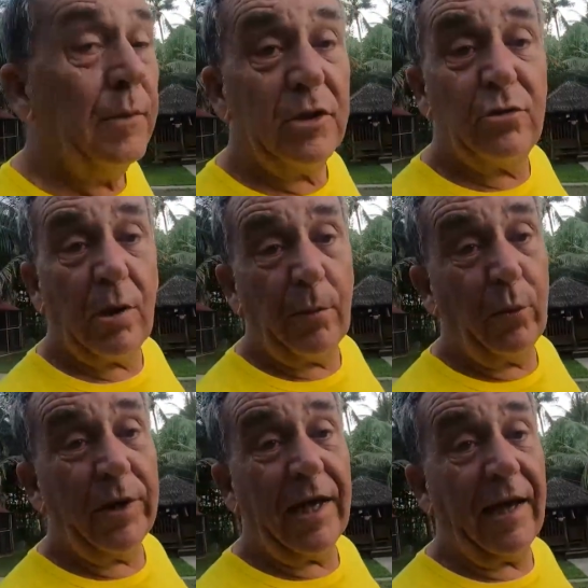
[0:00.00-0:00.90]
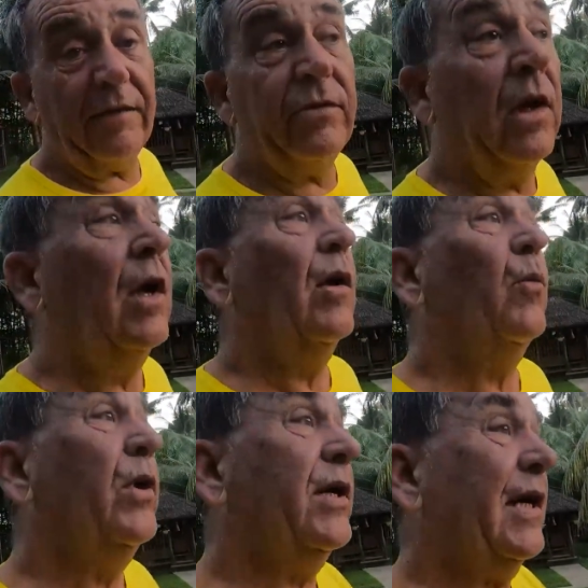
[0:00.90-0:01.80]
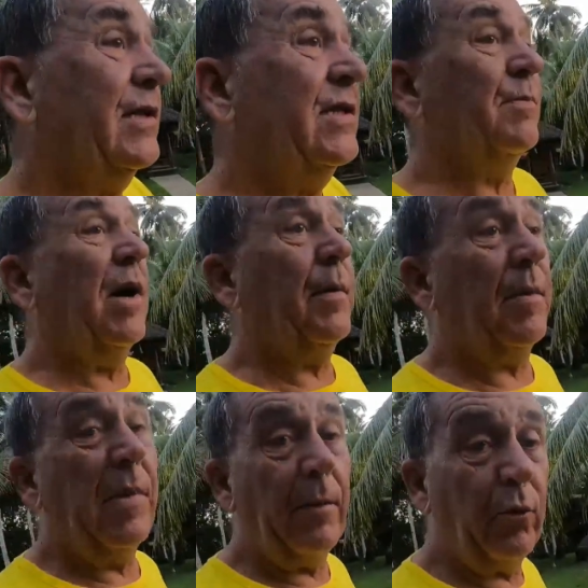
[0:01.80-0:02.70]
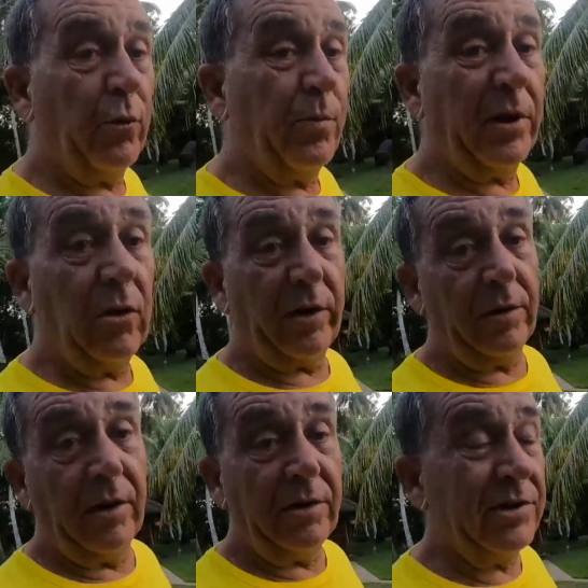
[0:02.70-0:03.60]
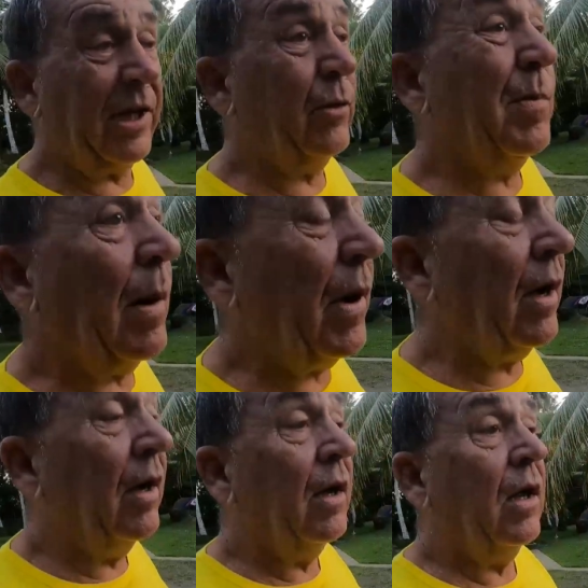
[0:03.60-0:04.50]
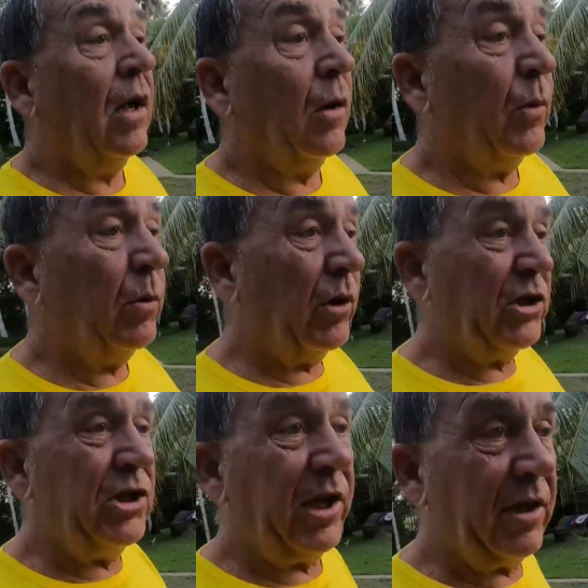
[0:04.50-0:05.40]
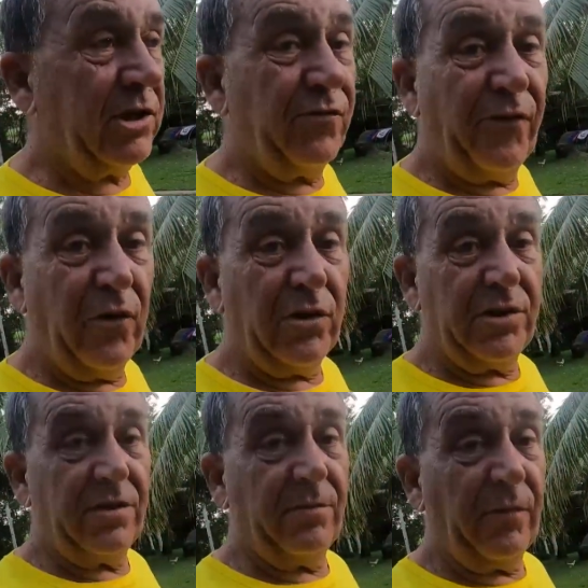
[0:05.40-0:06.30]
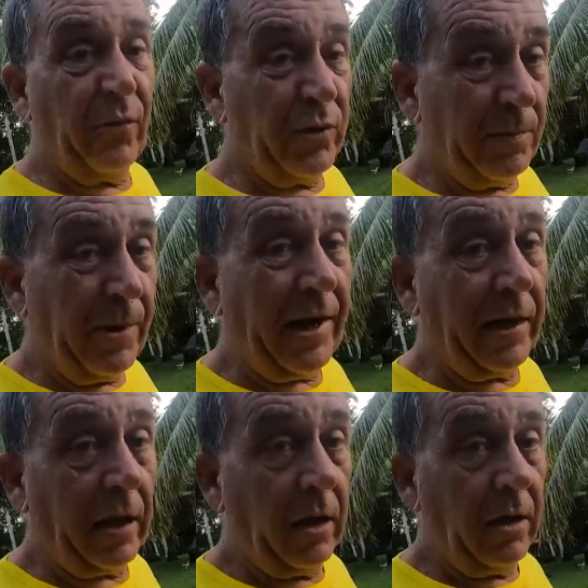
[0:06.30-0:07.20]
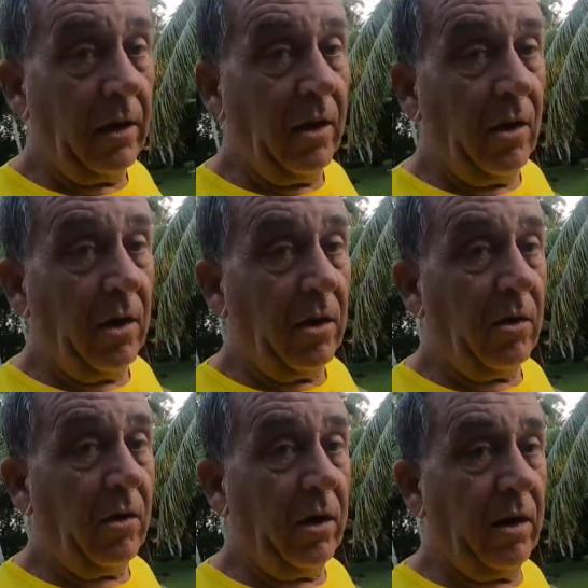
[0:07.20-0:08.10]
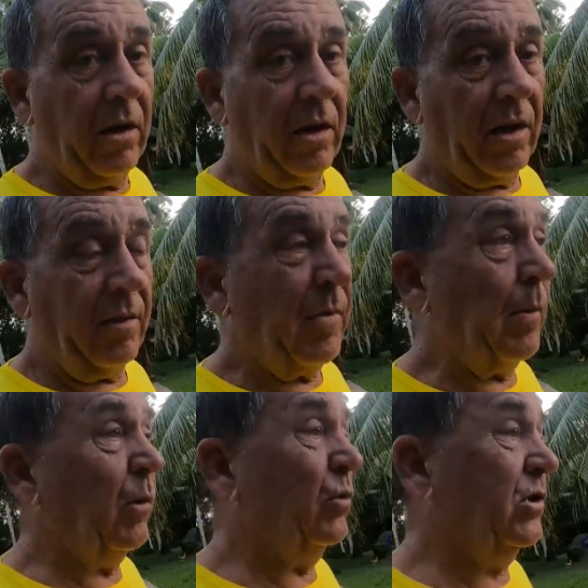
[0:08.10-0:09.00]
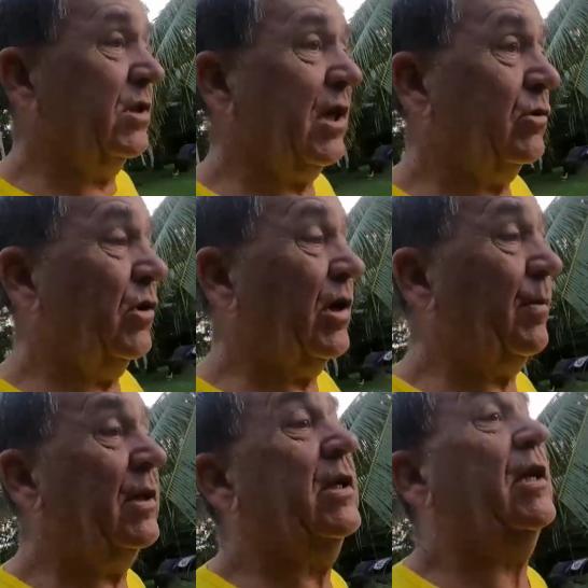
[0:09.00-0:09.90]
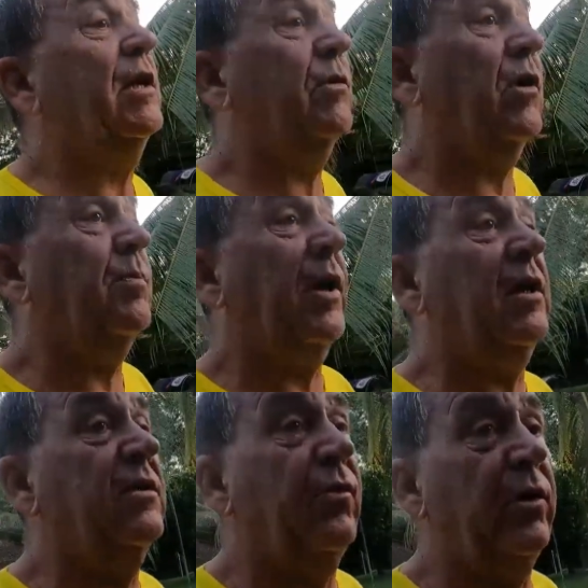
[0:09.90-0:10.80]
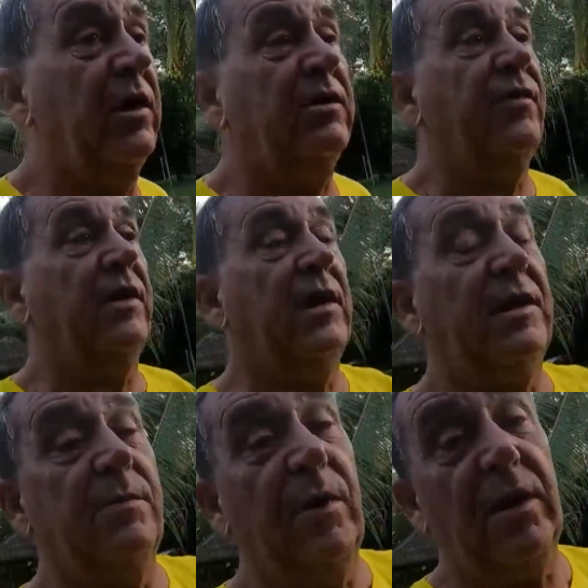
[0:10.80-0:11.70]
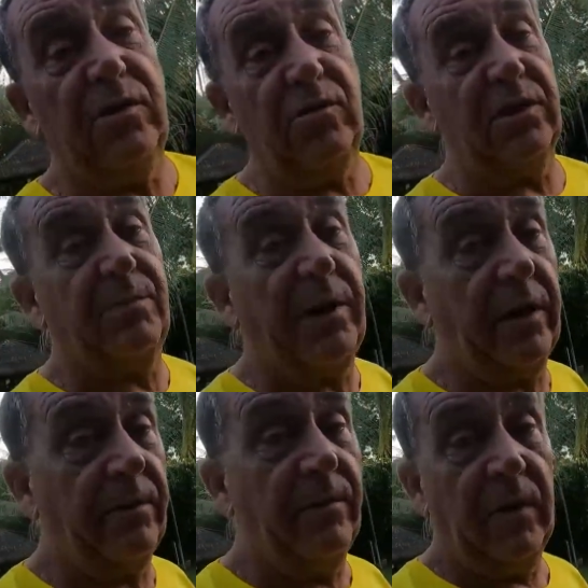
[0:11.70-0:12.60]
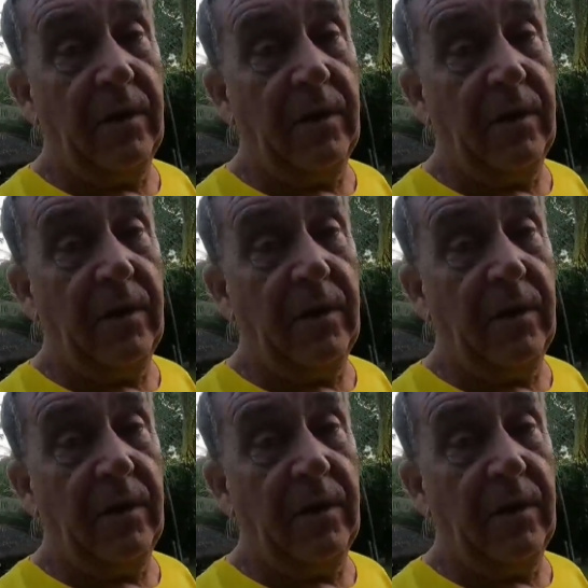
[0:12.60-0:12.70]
But the trouble we have, when it goes to Mama, Mama would be like, you say to Mama, we want to check it first before you pay. All right? And Mama will just, they'll turn up and I'll say, here, we've got a package for you. That's fucking X amount. And she'll just pay it.